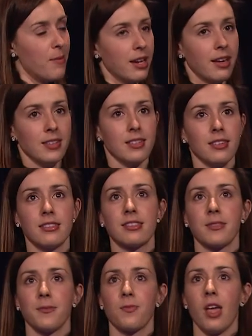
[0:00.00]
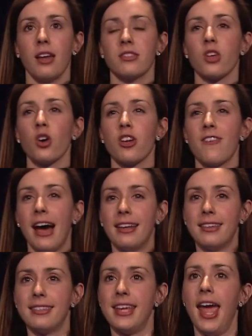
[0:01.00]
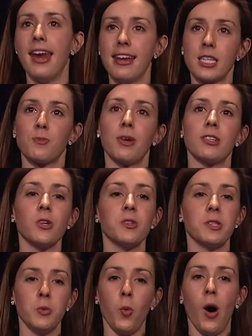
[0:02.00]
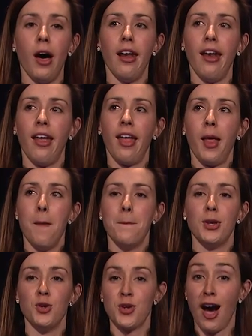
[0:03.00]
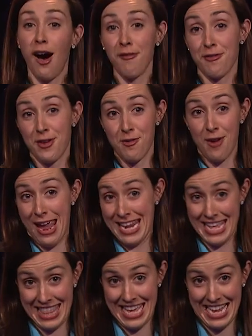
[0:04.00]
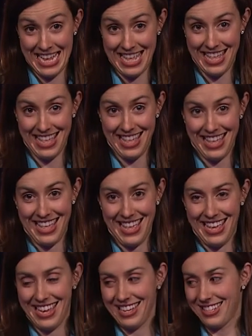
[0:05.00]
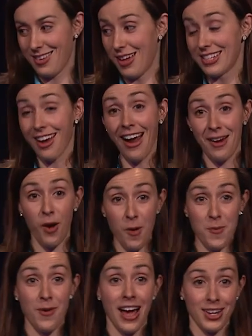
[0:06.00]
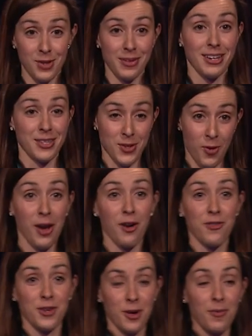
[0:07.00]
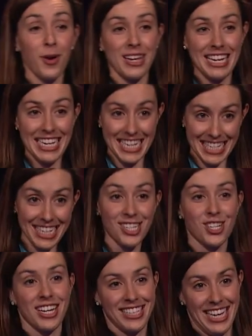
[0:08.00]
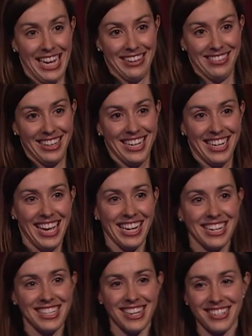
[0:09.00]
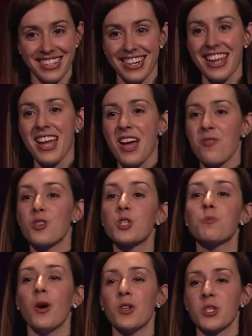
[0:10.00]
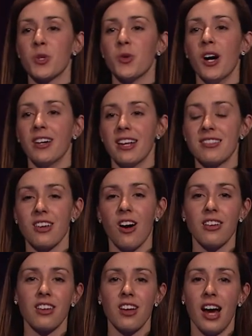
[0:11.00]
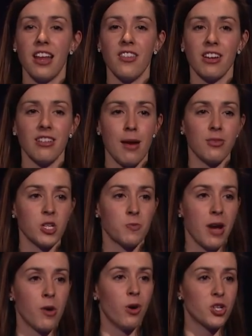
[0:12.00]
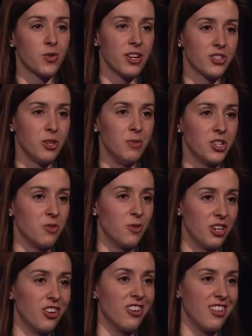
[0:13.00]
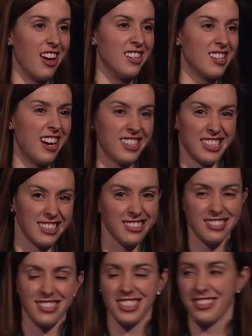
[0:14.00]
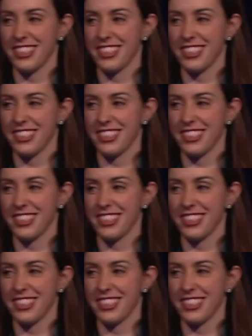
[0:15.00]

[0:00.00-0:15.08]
it is it's as though you've had 10 espressos in one, but you can't feel anything. So they tie a rope around you because quite often your body does shut down and it doesn't respond too well, and it's not kind of the glamorous Baywatch rescue mission when you're in the Antarctic. It doesn't